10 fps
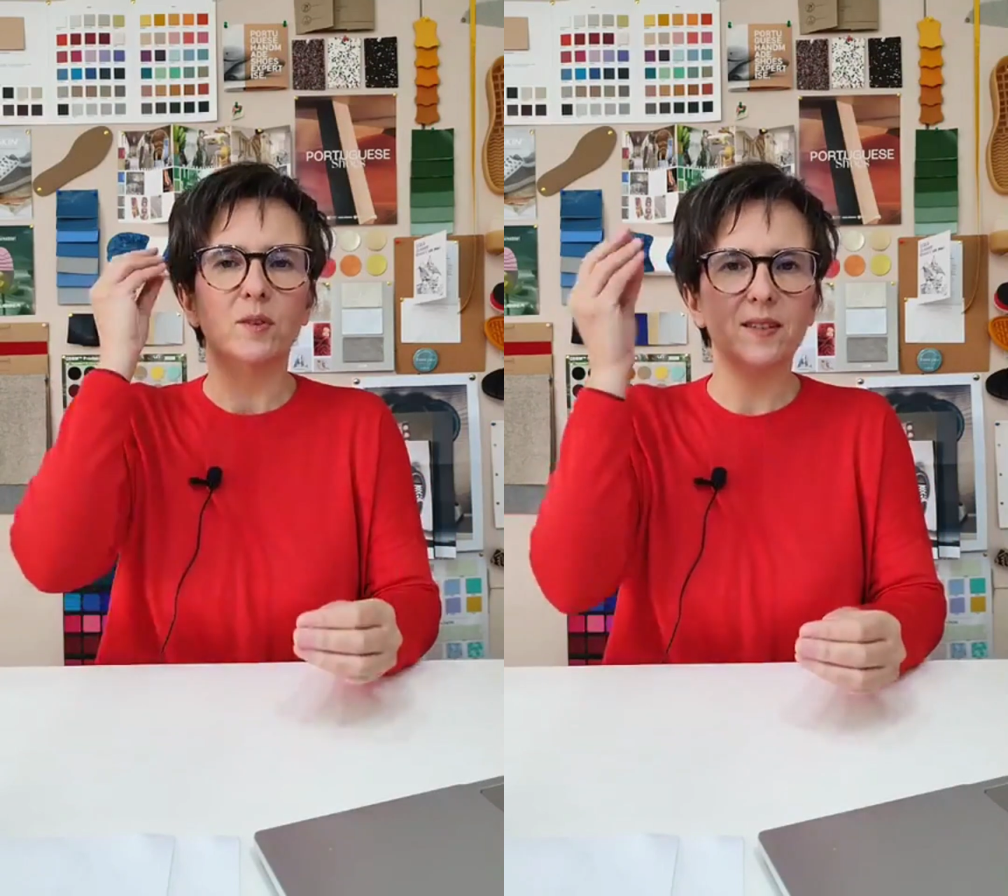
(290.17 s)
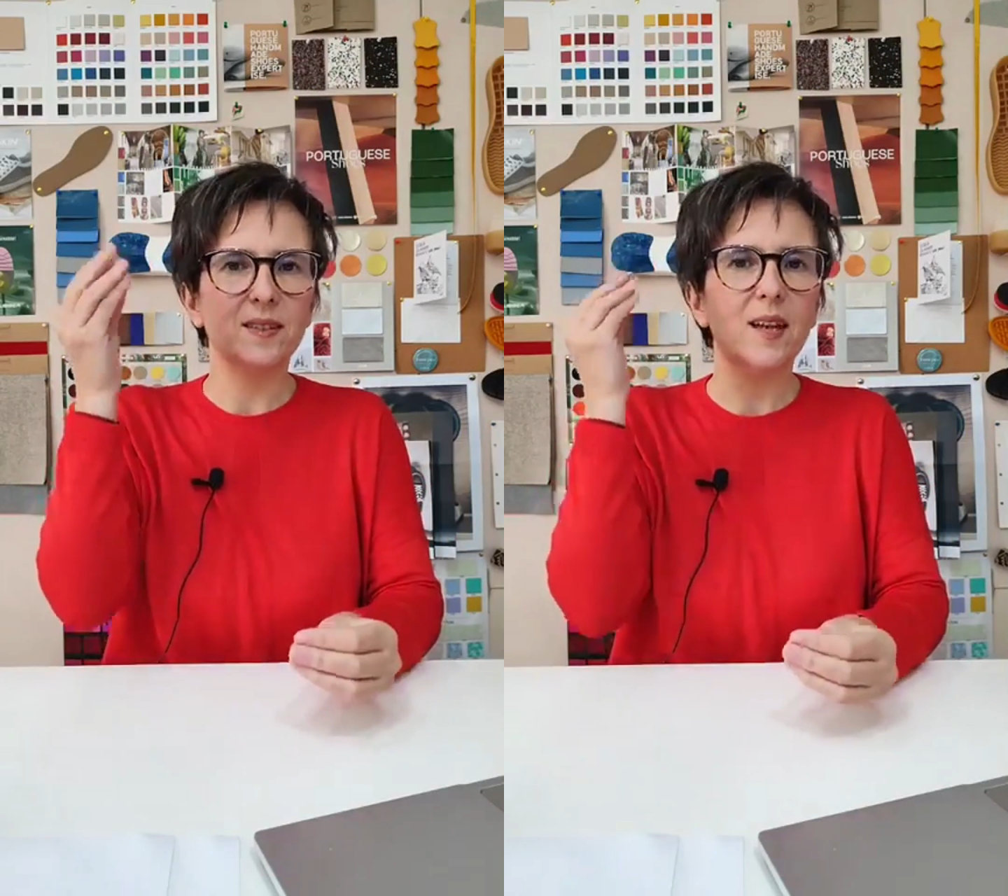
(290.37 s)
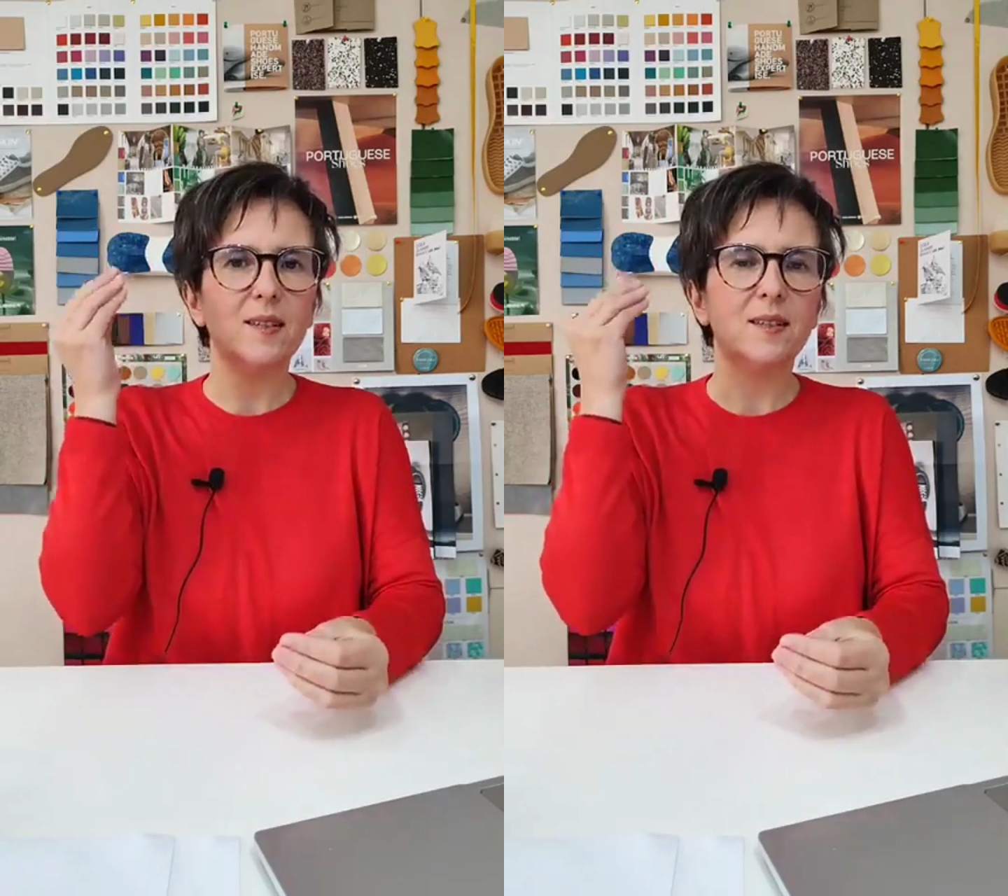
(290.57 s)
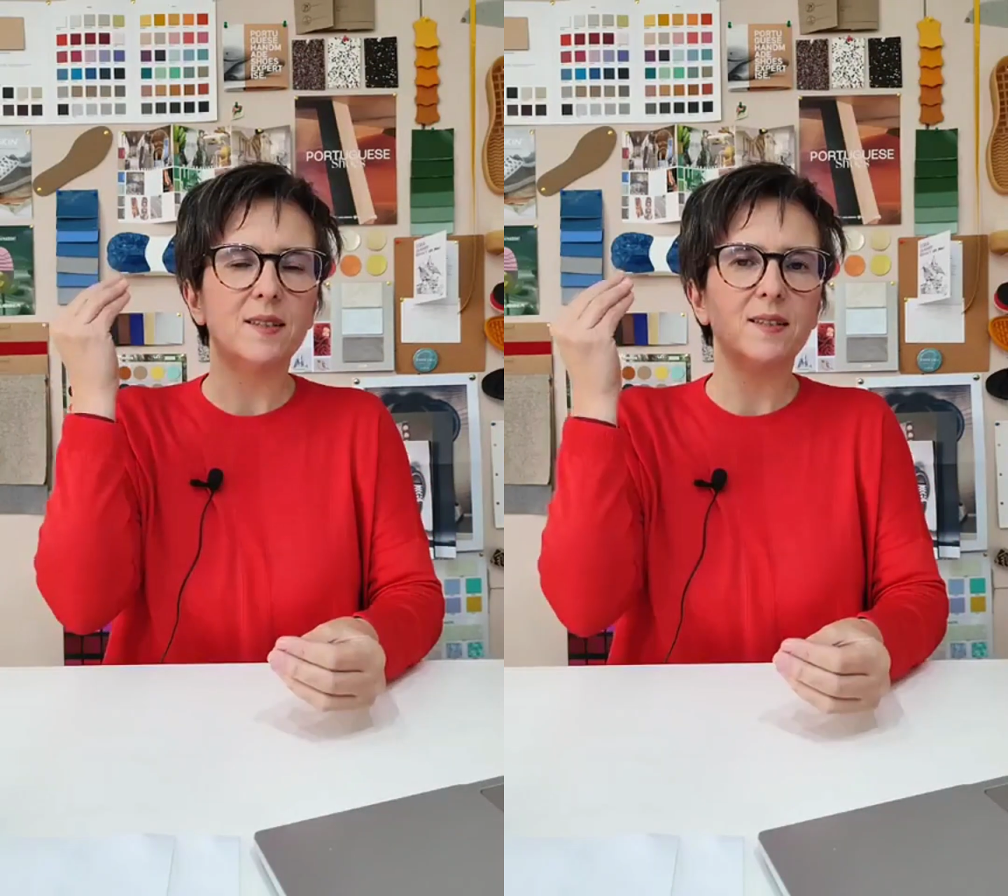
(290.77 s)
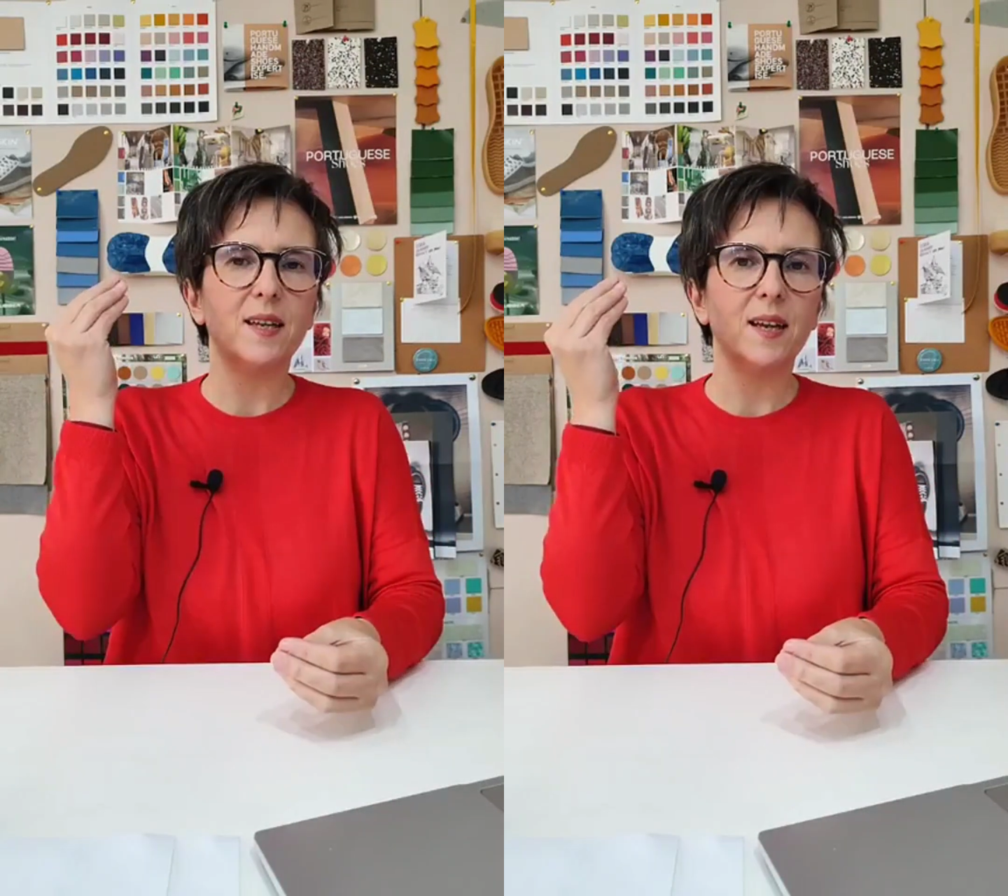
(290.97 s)
decide in
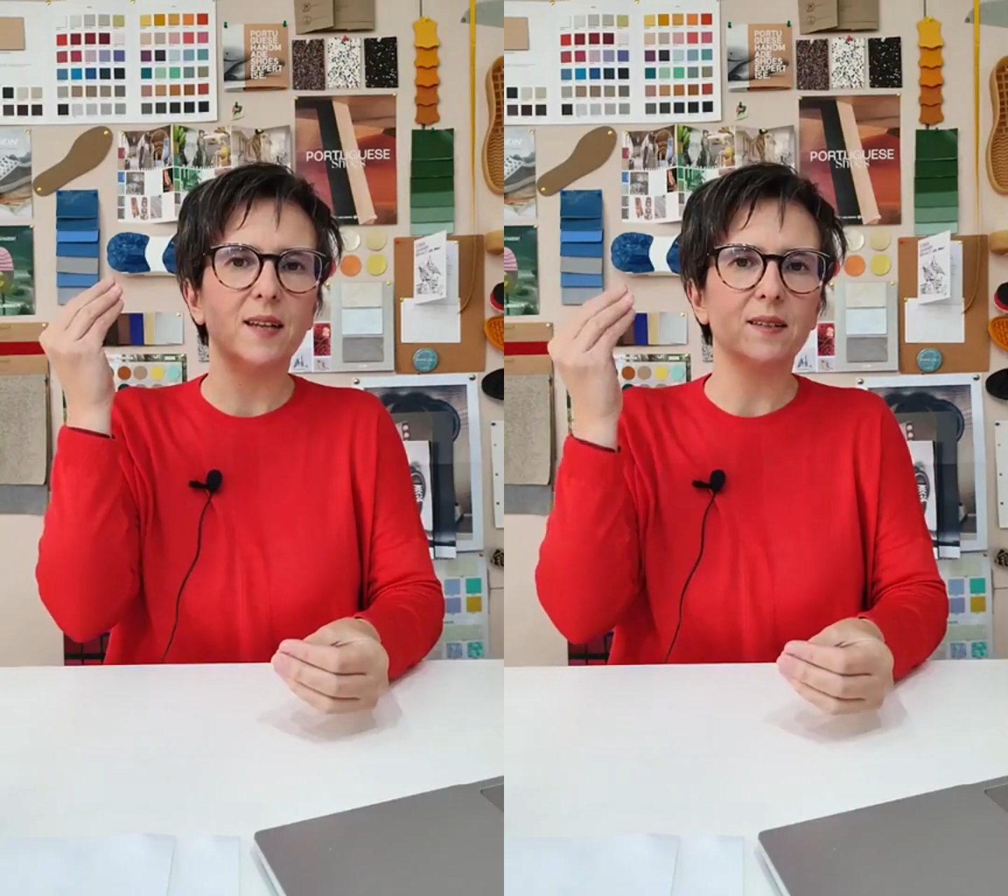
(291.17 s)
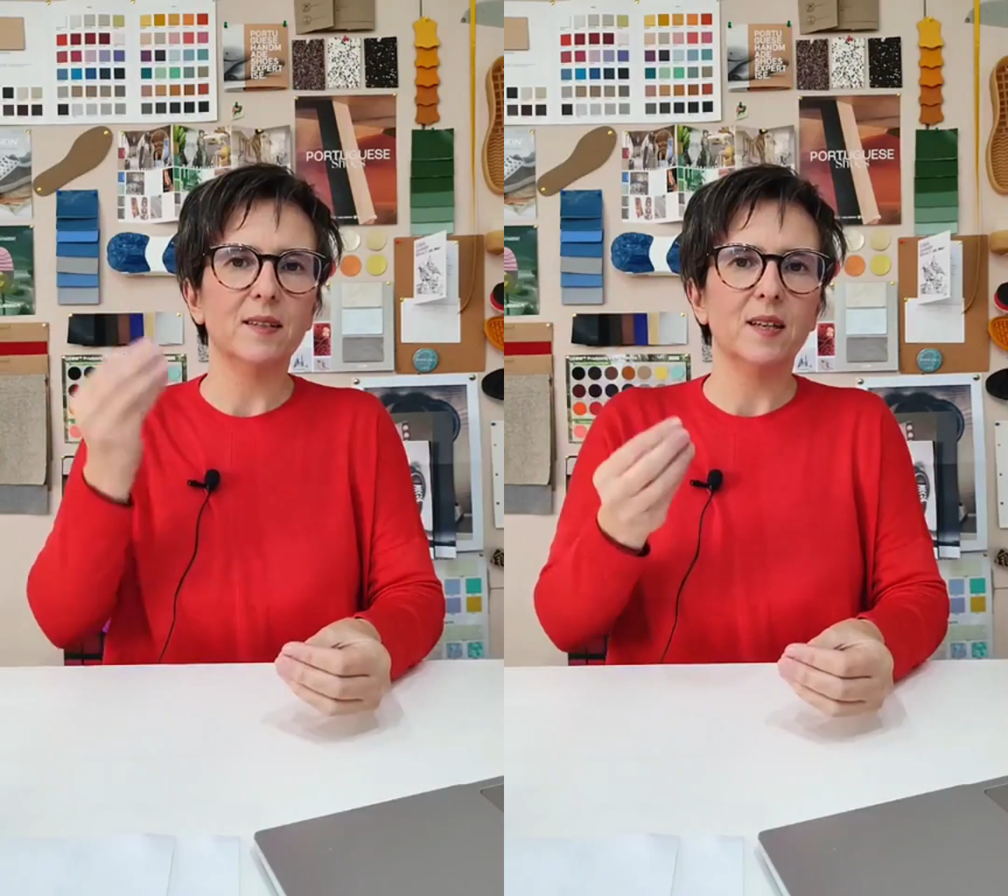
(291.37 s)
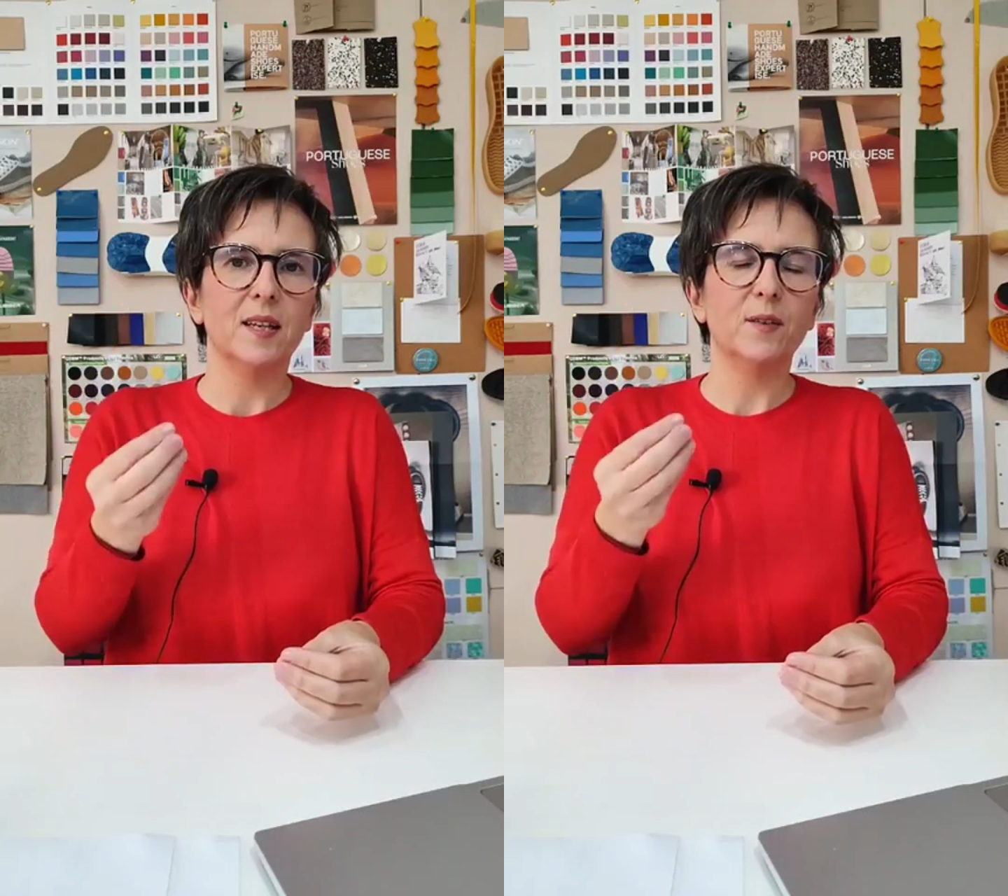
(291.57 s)
his head